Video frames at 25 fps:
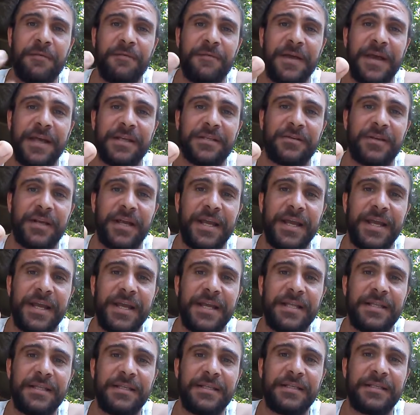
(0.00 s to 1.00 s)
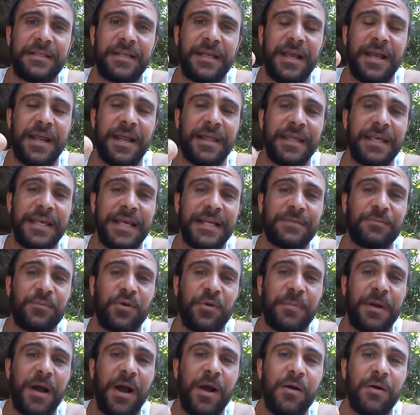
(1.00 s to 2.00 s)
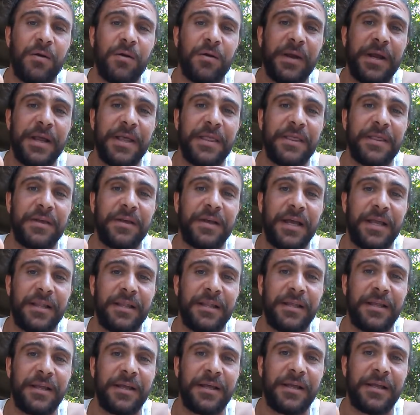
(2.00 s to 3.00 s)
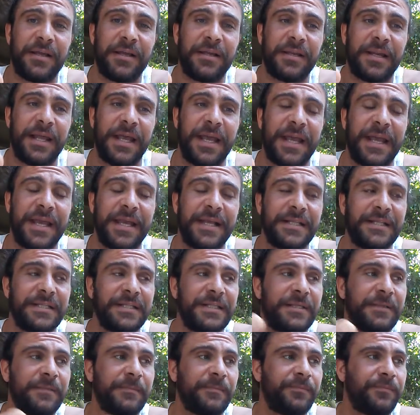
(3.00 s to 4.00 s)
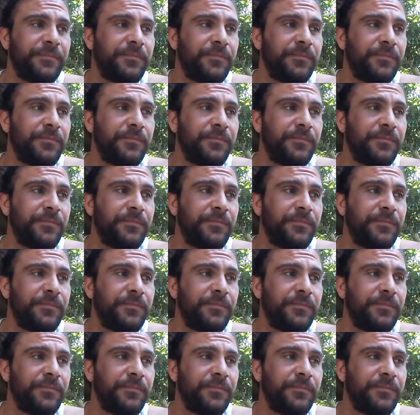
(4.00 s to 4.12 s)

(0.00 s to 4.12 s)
faster hands, and I think he has more power in the hands.